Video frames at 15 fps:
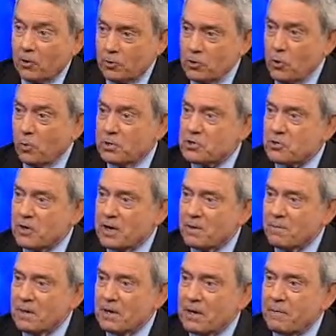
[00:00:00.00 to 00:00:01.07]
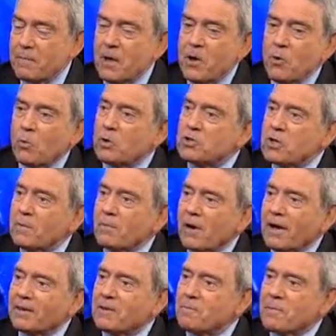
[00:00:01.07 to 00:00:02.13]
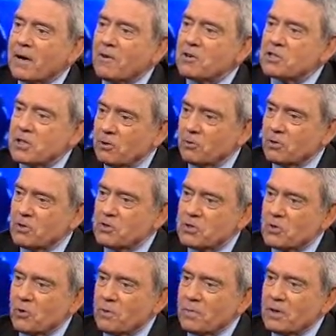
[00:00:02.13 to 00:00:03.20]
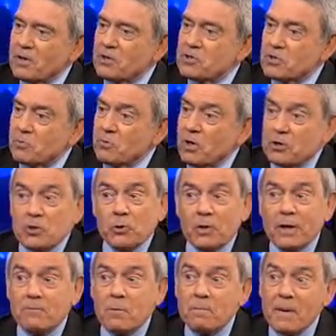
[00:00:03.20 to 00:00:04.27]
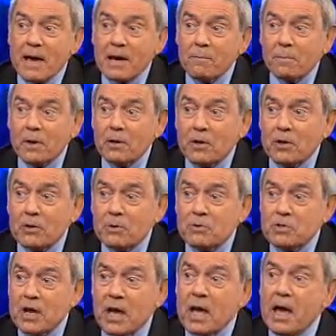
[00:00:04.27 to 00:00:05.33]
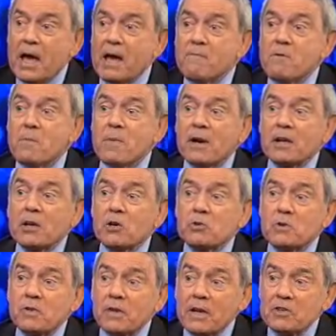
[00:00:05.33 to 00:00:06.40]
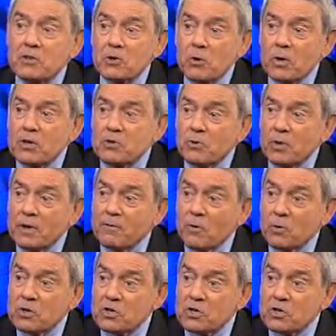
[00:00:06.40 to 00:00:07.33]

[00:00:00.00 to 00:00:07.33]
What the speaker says: I know you always try to be. When something like the Paris Hilton story begins to run, you don't have a panoply of news. Everybody goes with that story 24/7.